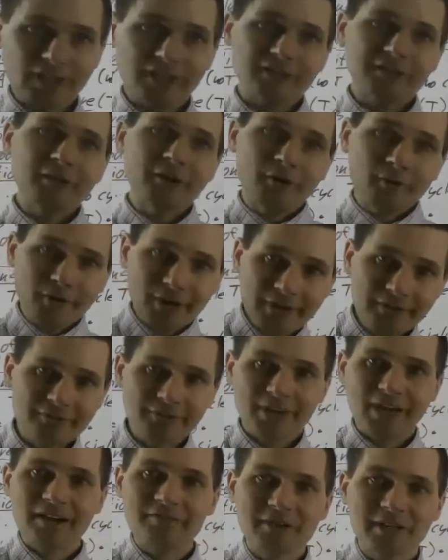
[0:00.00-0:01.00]
if
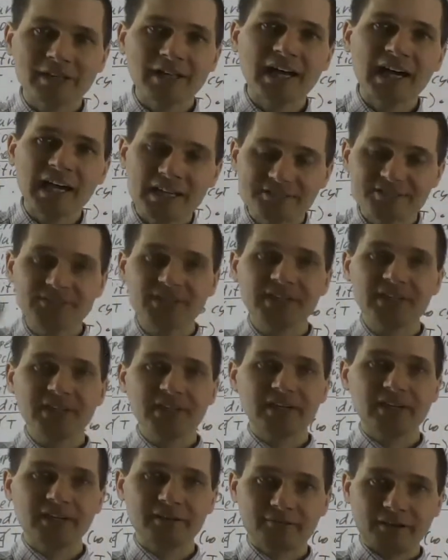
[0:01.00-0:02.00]
you have a class,
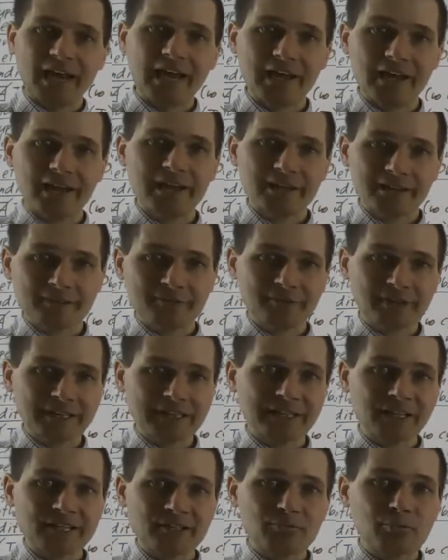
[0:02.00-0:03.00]
if at
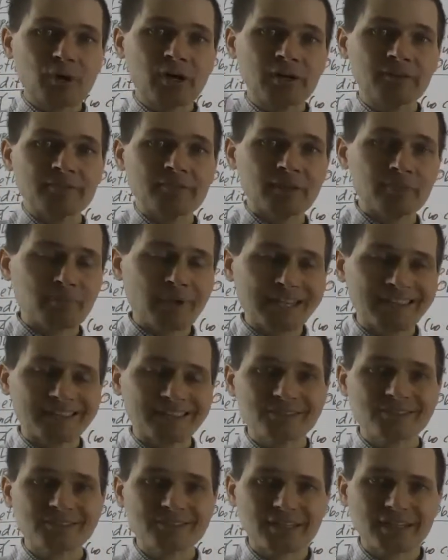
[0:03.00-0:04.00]
least one of the
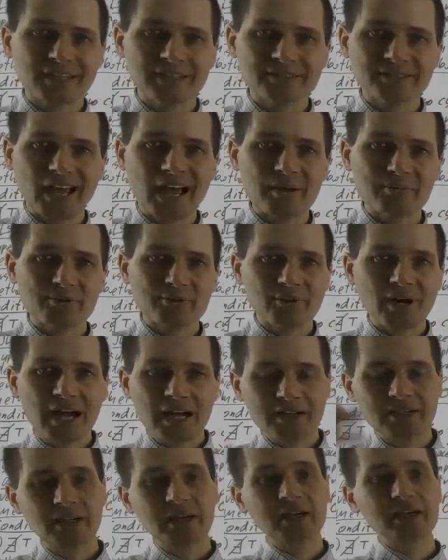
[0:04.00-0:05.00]
methods is
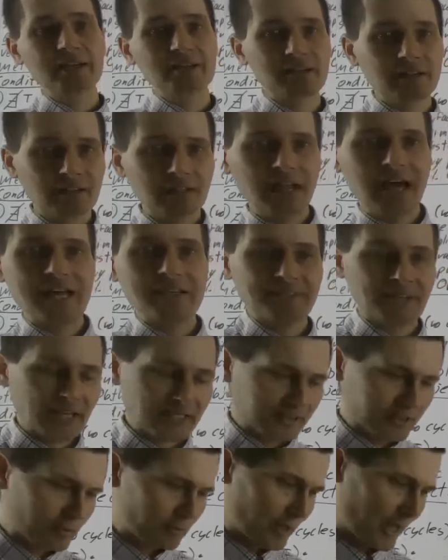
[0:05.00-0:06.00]
abstract, the class
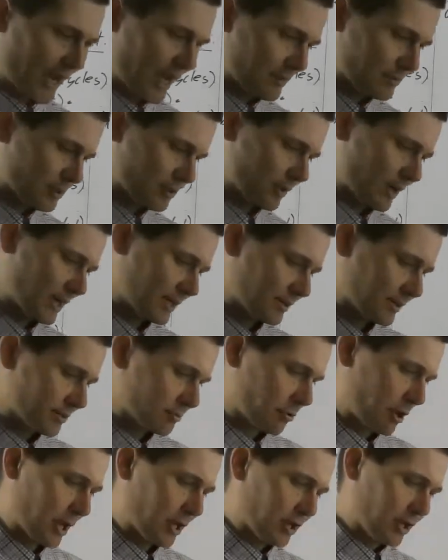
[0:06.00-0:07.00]
has to be abstract as
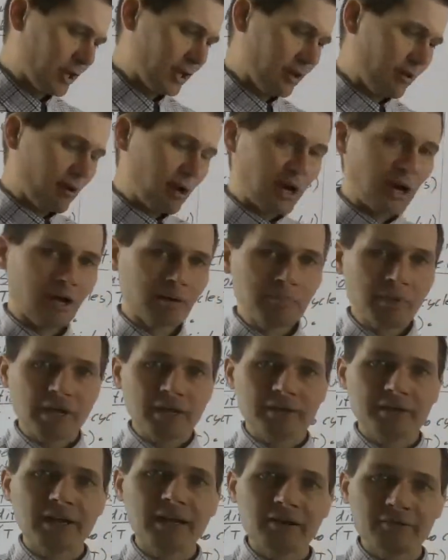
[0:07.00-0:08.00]
well.
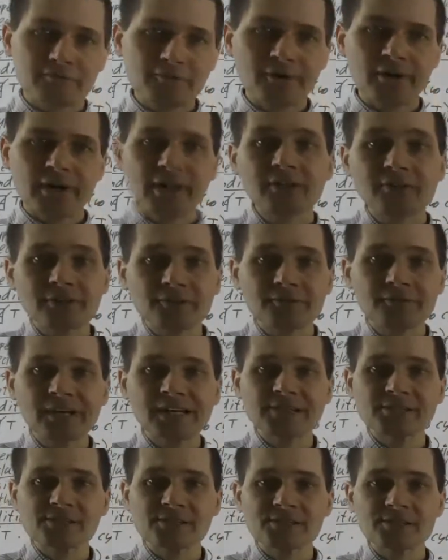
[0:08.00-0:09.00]
Now for
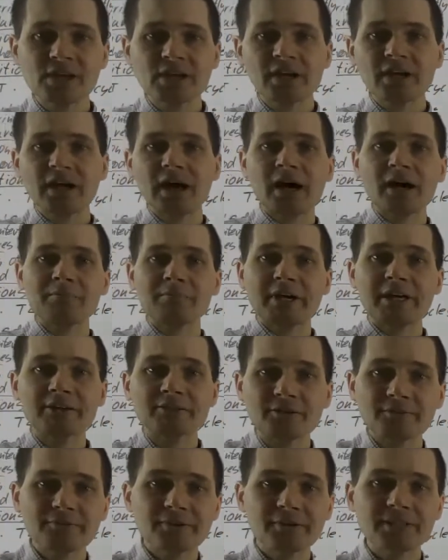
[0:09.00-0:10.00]
interfaces,
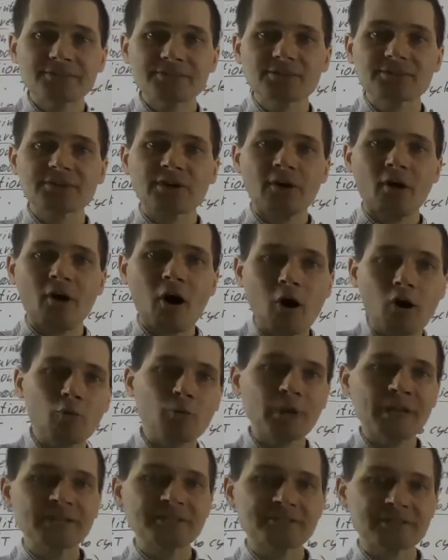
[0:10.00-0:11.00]
interfaces are
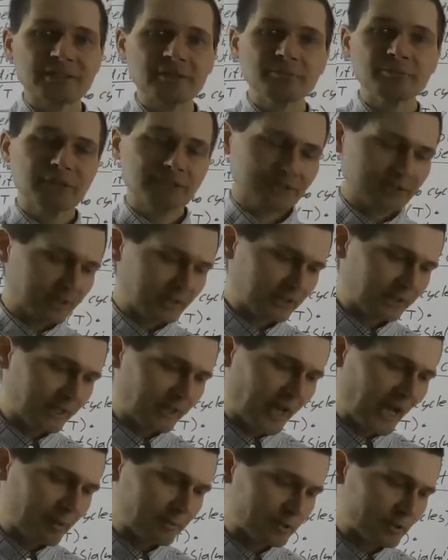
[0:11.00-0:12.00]
always
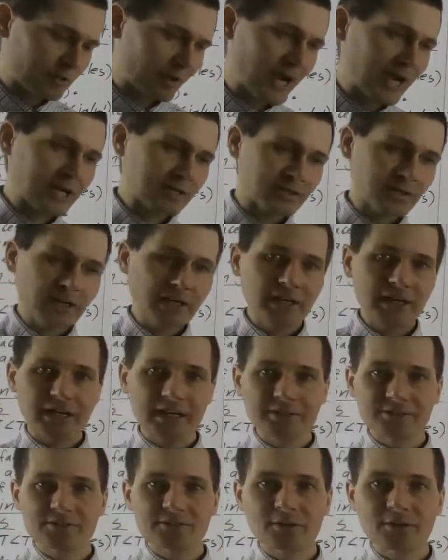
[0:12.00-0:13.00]
implicitly abstract,
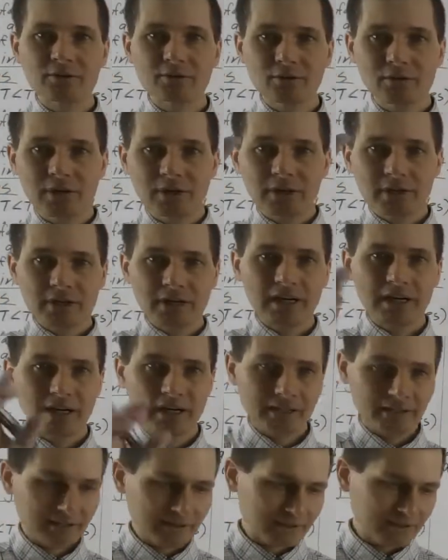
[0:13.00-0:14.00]
and so
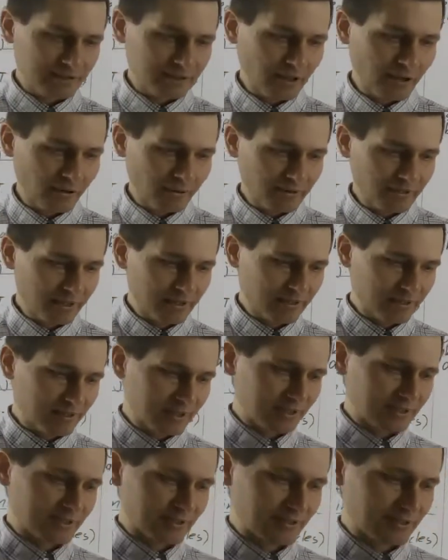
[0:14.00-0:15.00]

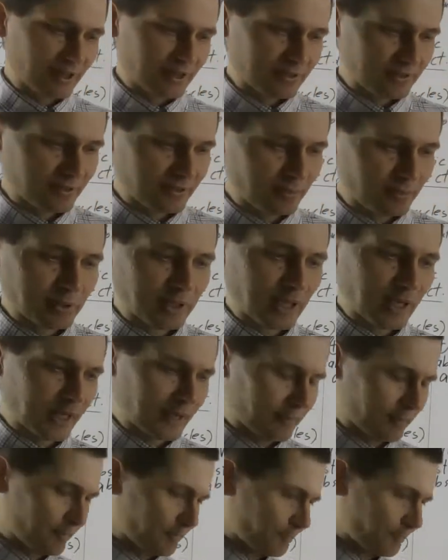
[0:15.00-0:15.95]
this doesn't apply.